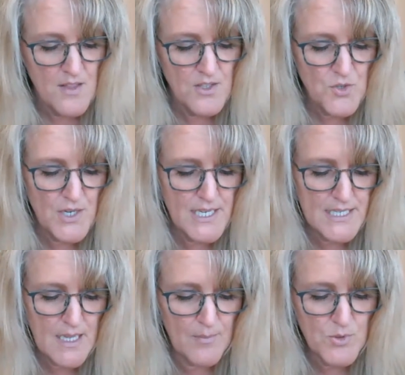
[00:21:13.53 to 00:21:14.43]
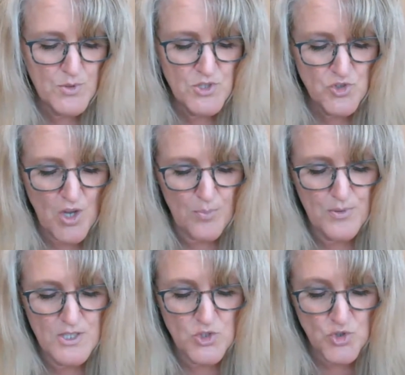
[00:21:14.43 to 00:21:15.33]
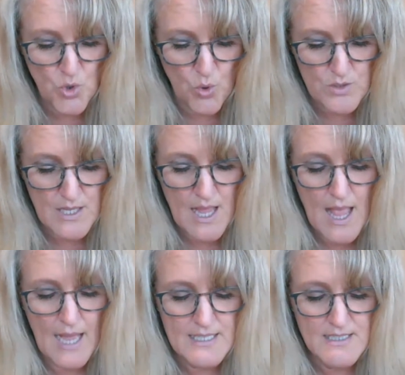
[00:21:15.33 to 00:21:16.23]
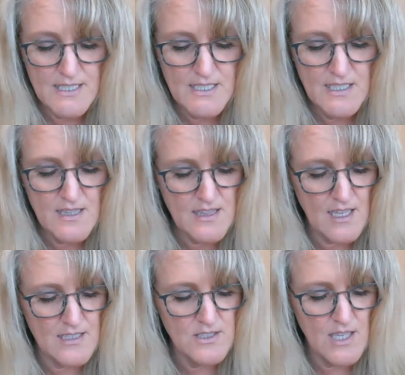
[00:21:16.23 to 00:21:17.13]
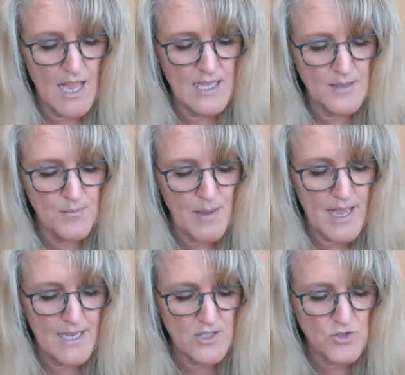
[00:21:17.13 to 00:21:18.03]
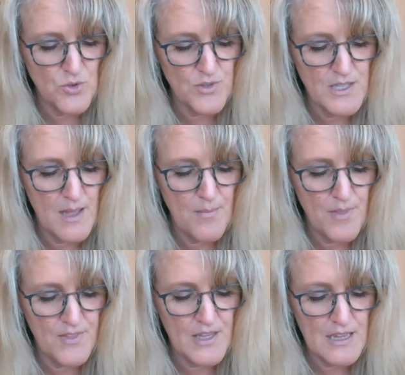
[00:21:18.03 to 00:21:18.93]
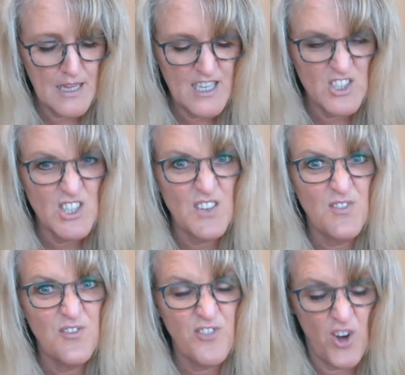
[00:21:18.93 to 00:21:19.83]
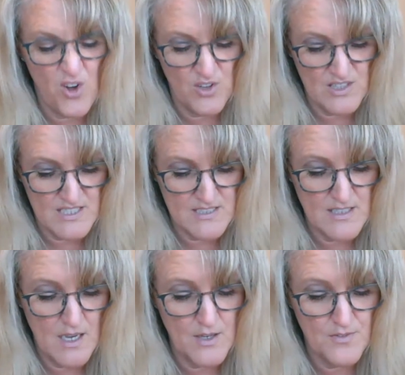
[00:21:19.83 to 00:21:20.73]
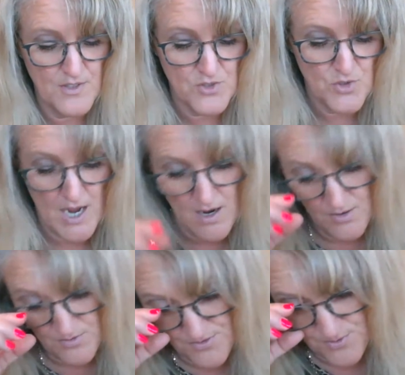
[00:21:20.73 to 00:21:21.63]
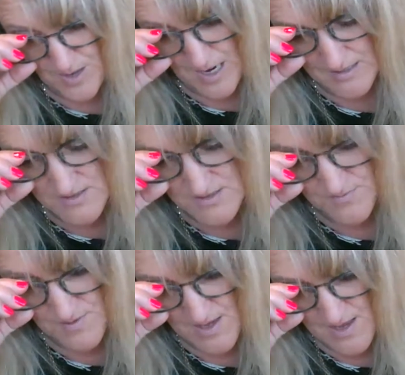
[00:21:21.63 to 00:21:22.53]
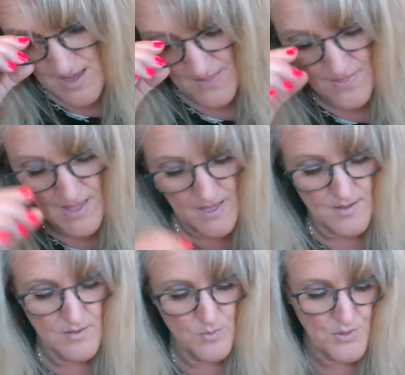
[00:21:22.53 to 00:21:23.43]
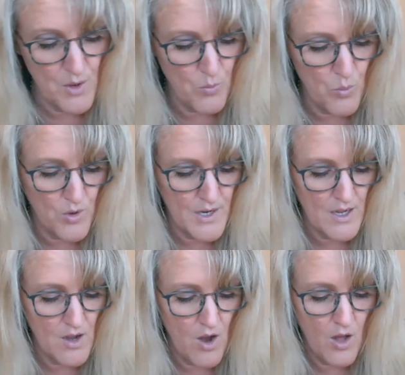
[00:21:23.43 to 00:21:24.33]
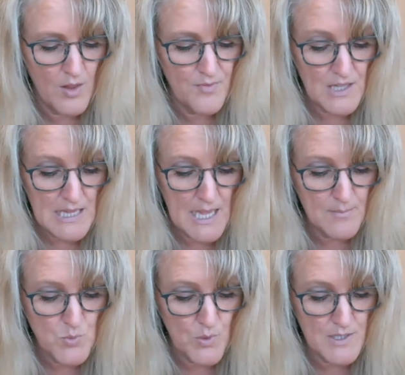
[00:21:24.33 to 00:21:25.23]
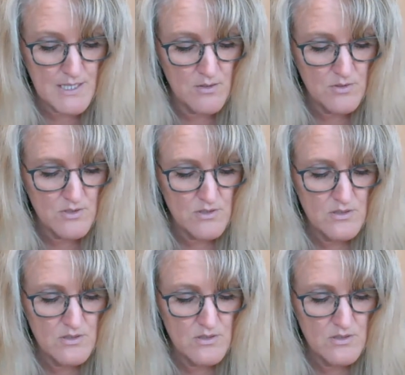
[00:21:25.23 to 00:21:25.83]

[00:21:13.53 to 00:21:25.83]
The train had come to a stop with a jolt, and distant thuds and bangs told them that the luggage had fallen out of the racks. And then, without warning, all of the lamps went out,